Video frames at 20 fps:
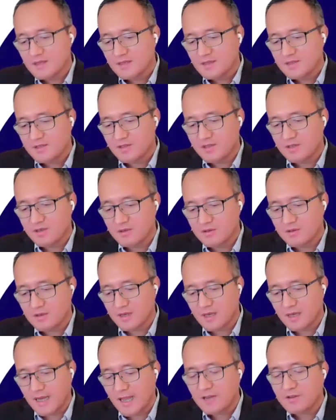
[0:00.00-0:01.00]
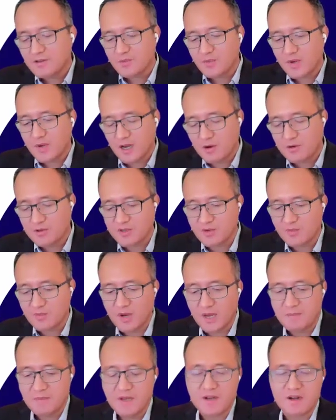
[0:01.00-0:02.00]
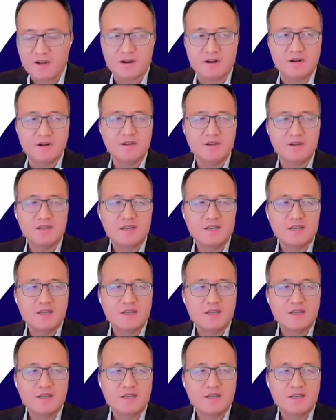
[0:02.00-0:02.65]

So actually, we host a webinar.